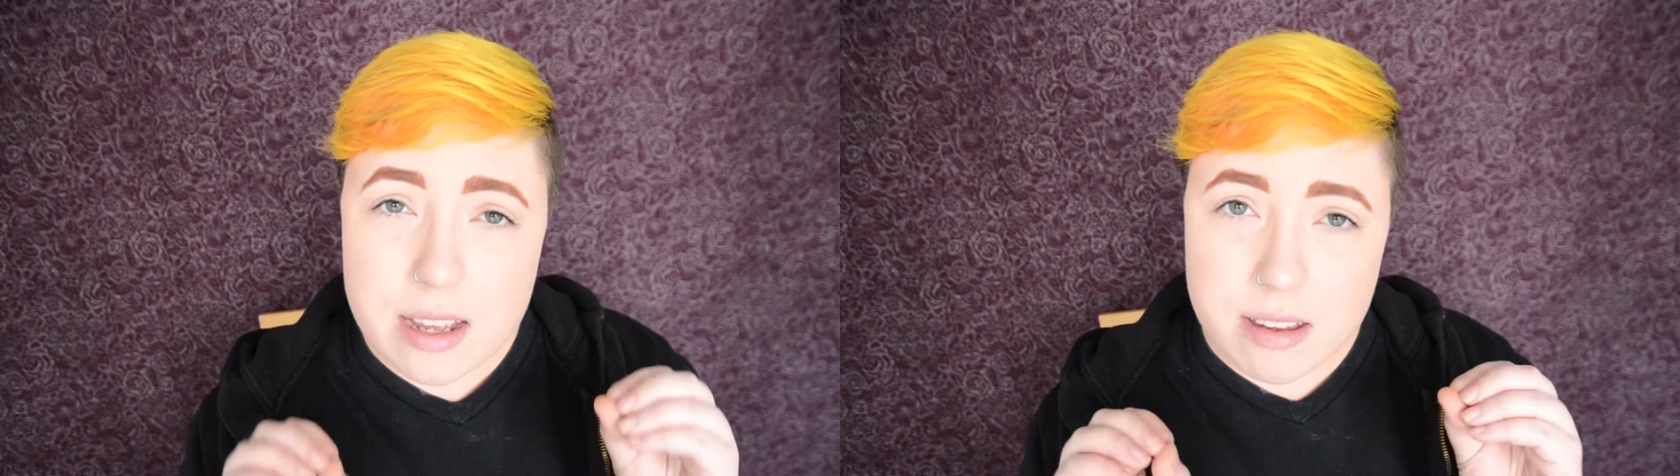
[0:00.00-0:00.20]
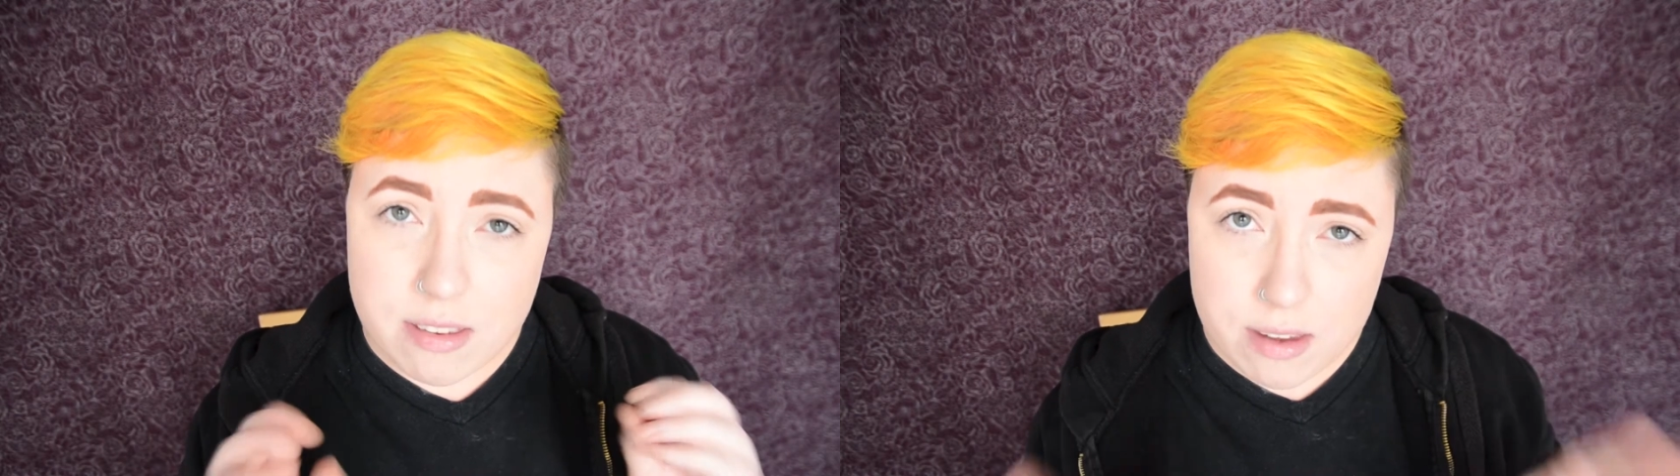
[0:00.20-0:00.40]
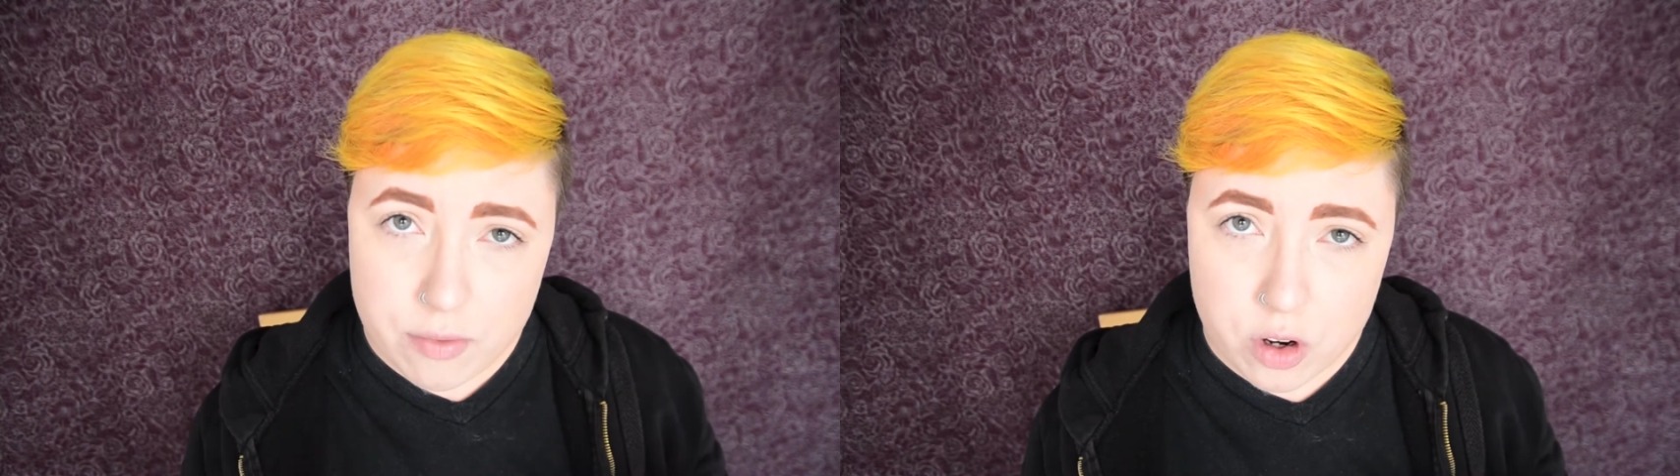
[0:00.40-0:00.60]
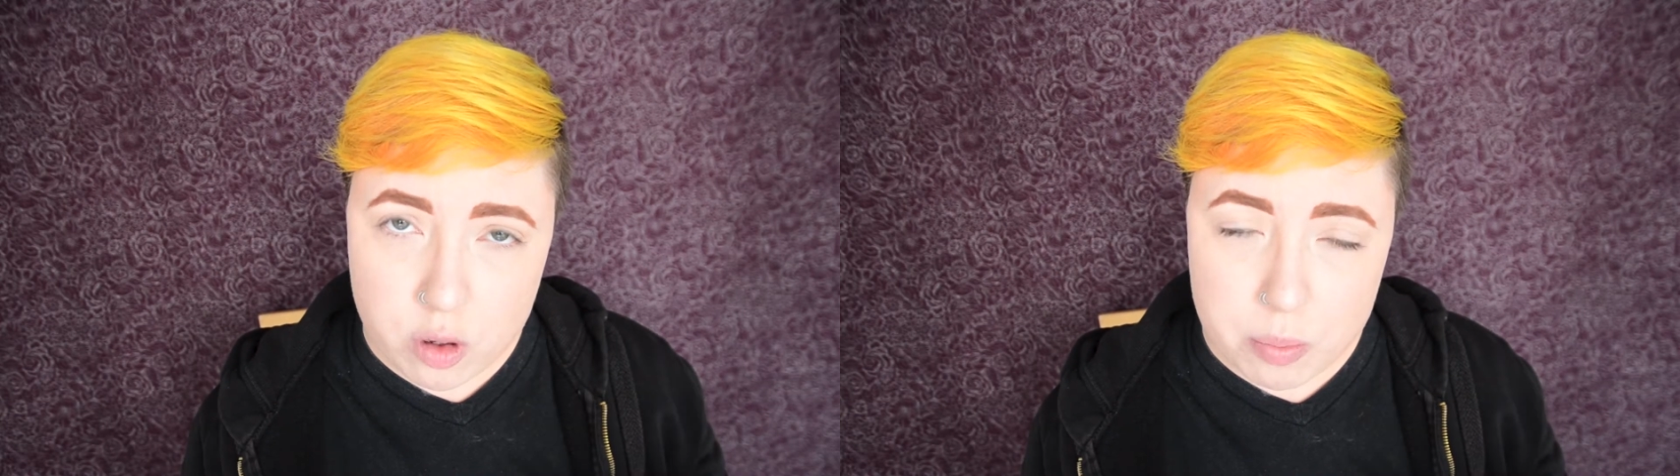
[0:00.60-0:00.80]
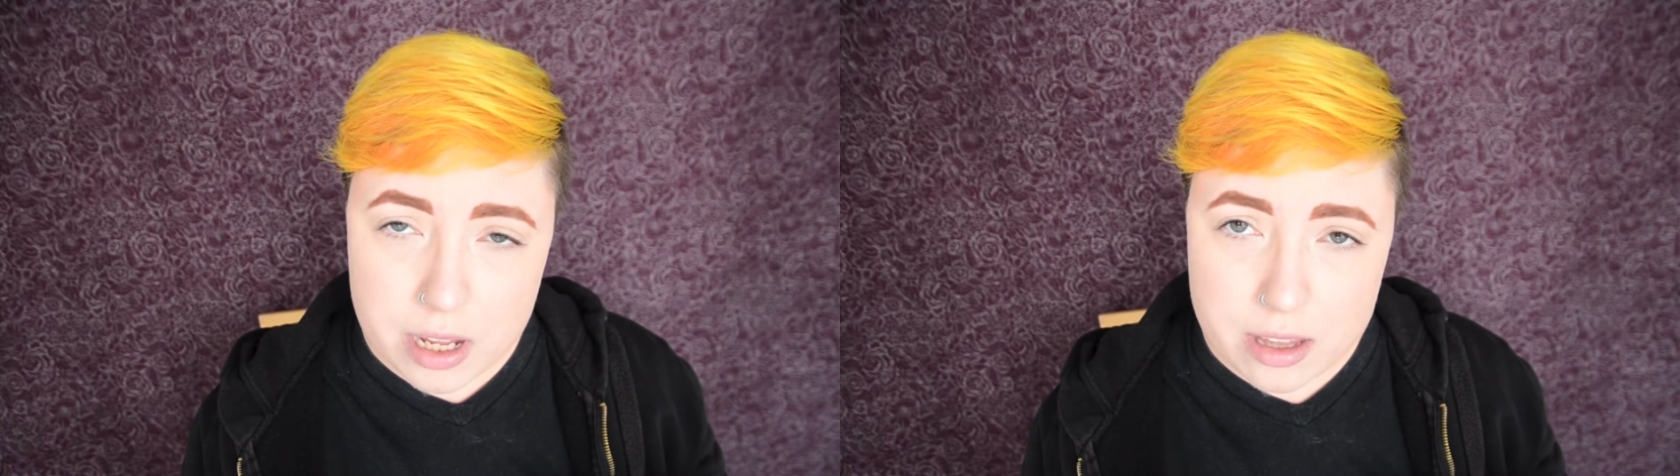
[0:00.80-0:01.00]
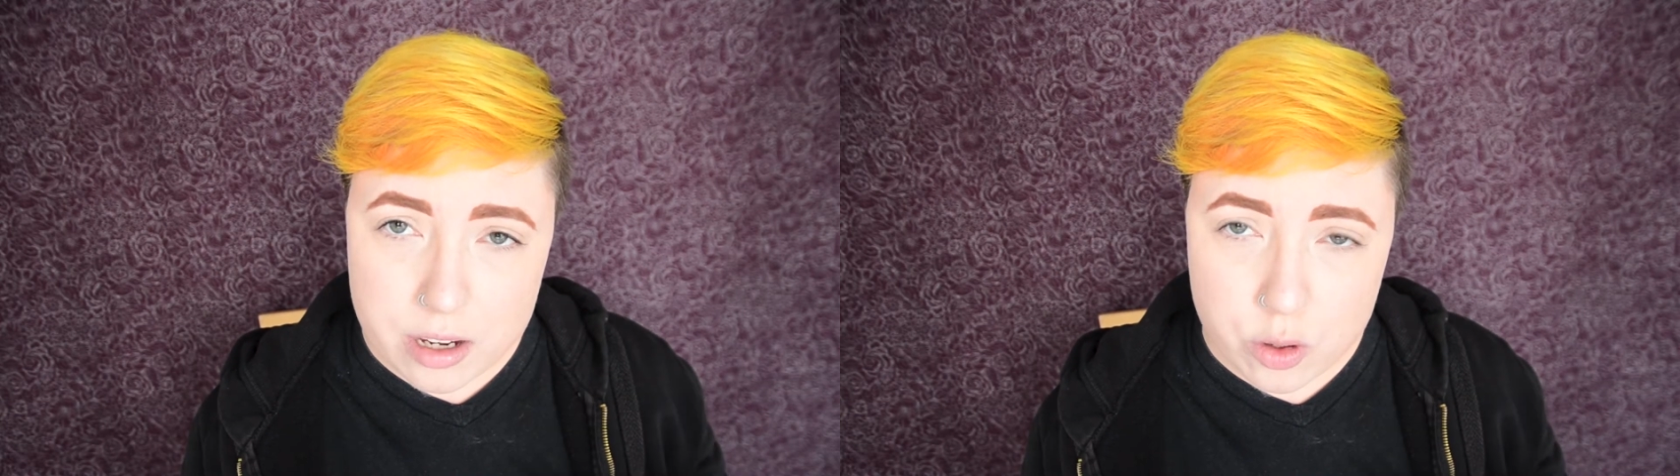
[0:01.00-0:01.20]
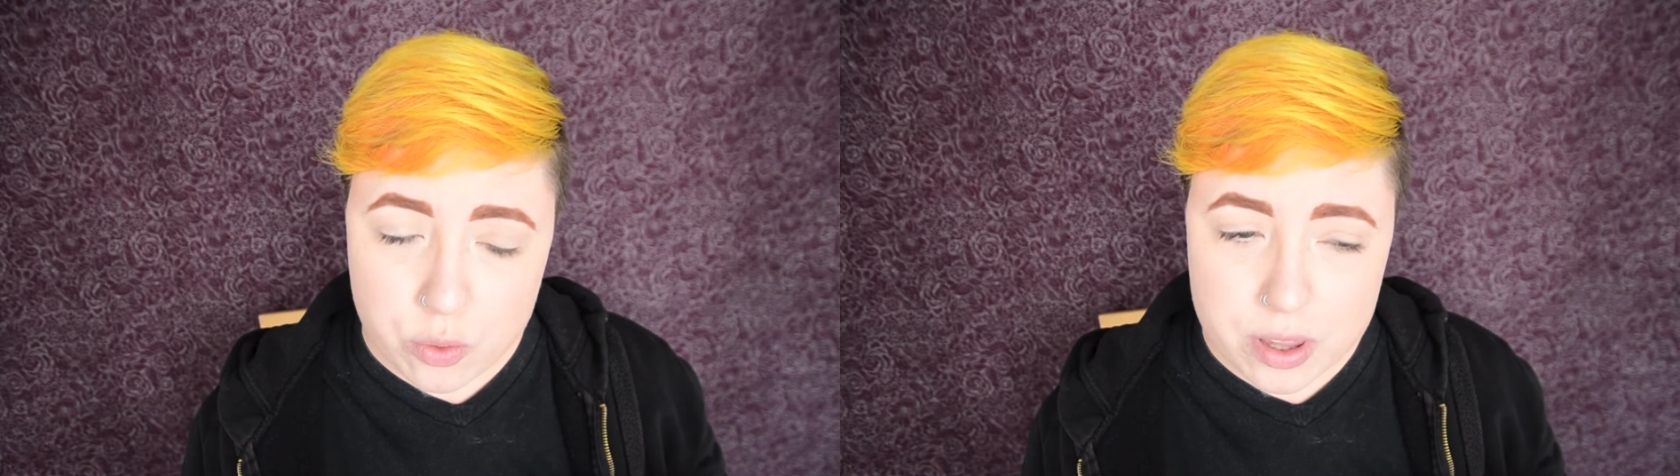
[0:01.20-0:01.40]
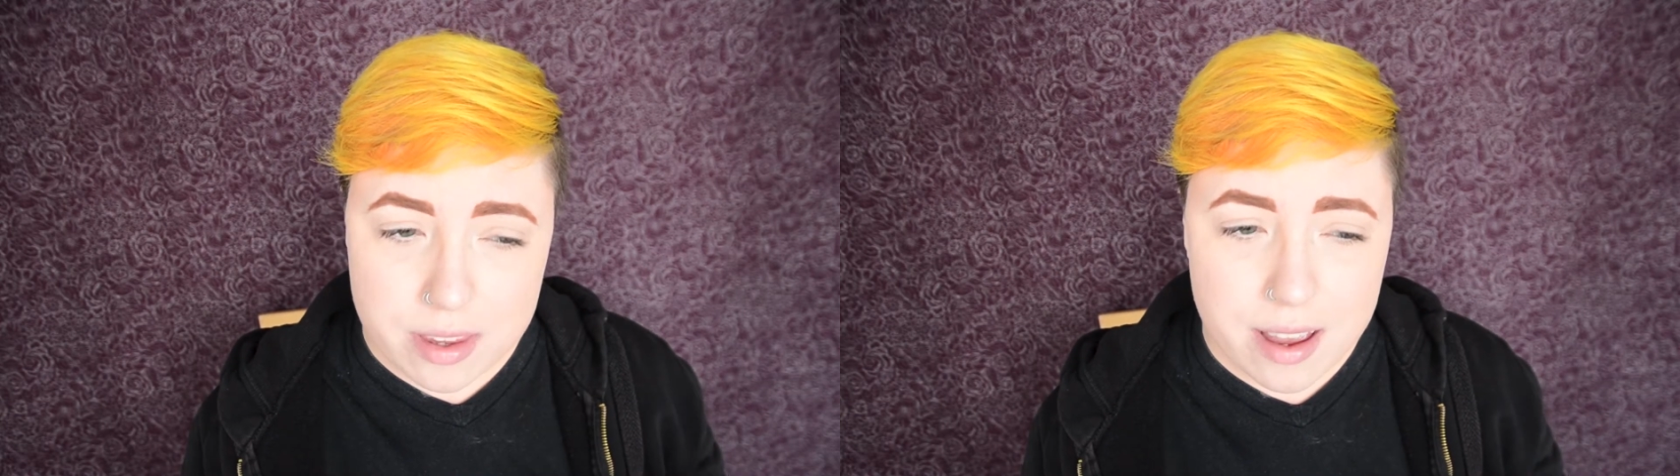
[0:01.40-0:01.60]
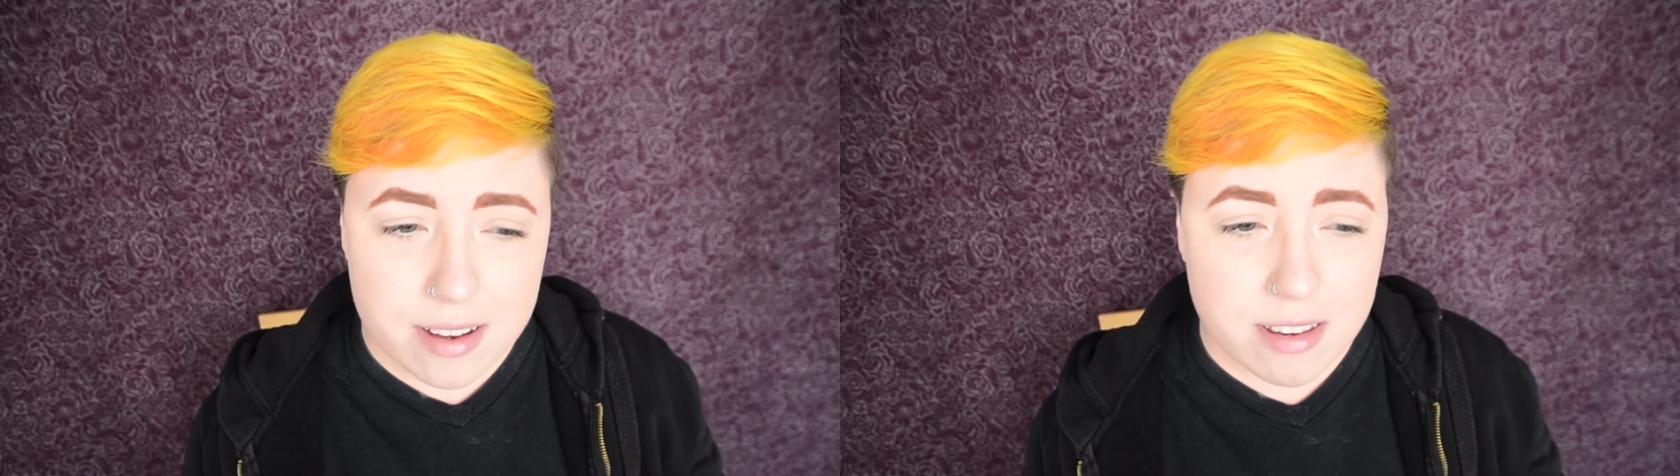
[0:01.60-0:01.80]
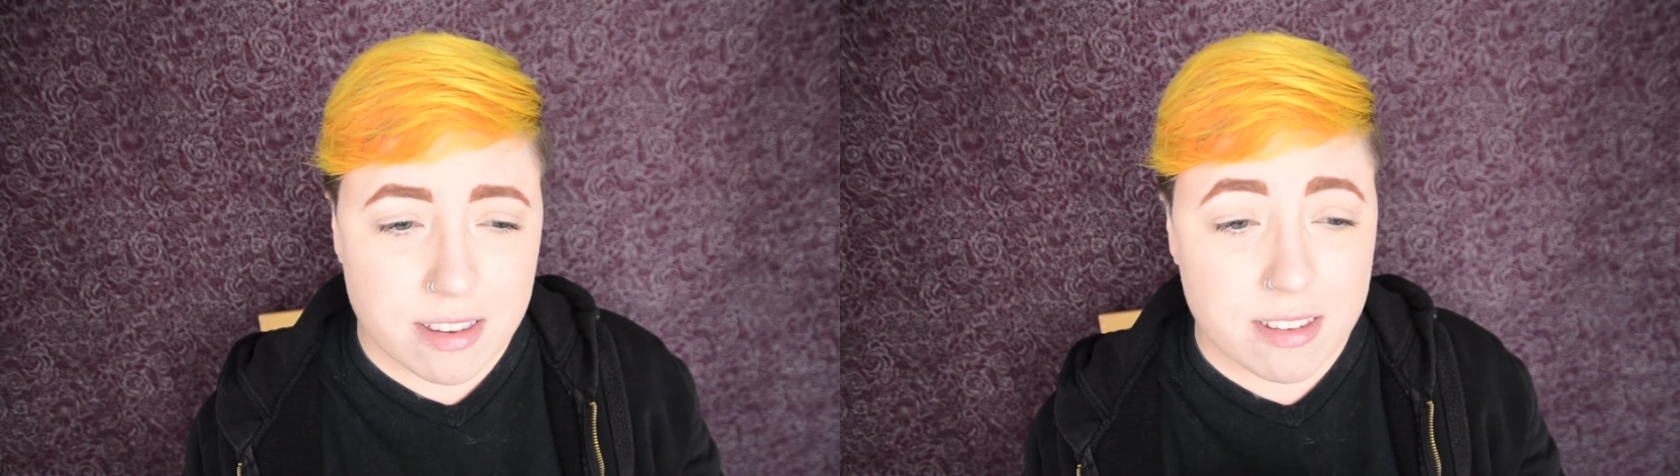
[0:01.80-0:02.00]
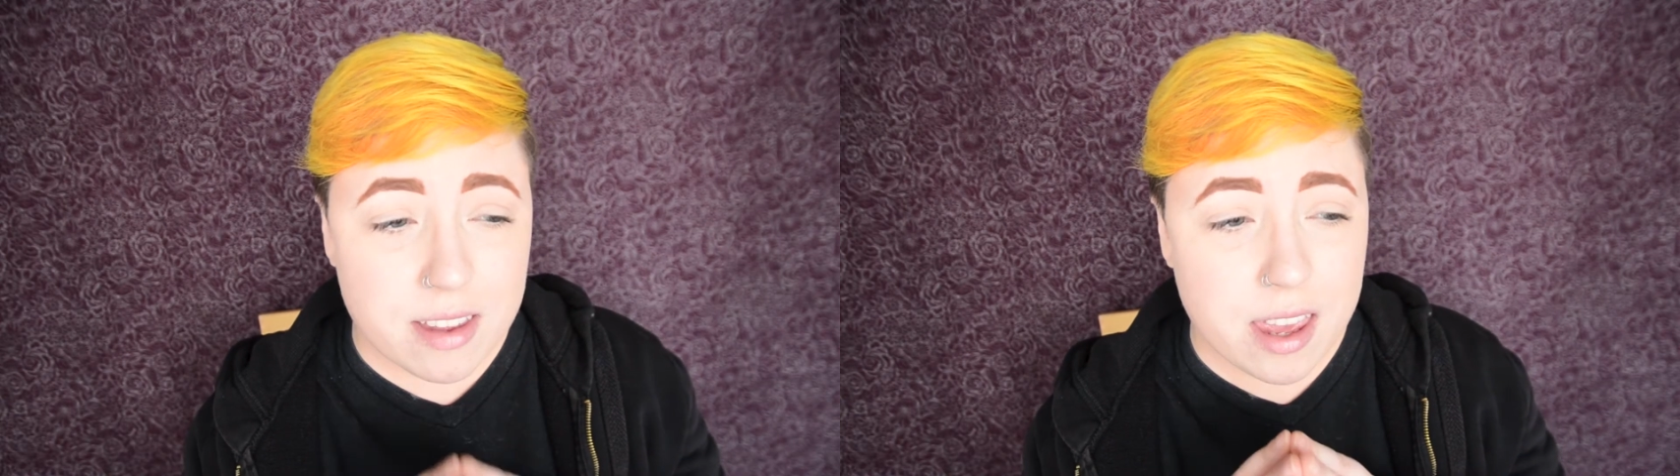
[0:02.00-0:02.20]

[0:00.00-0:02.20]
several blood and urine tests